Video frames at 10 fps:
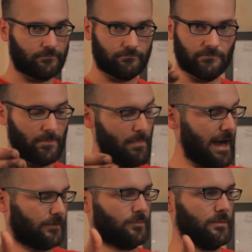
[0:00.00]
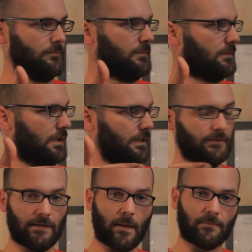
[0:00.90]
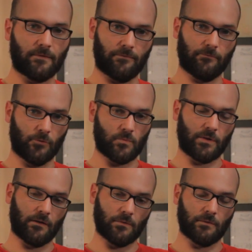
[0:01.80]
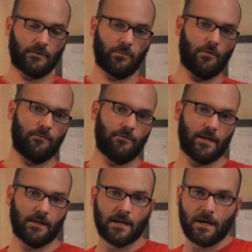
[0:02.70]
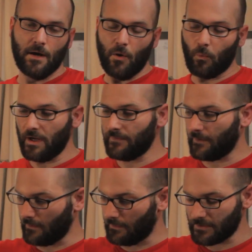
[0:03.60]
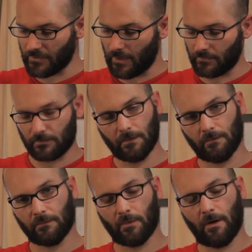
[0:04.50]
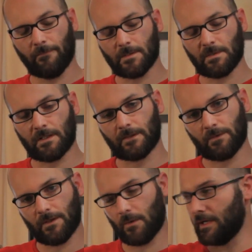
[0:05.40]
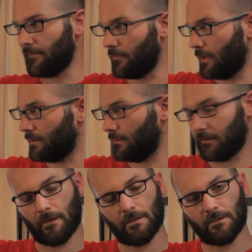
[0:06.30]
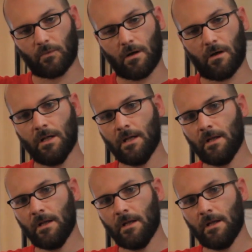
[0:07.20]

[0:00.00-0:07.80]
the maximum depth of room we could do is 12 feet. With that, initially I was going to do 12 feet because we thought we'd have the windows on this wall,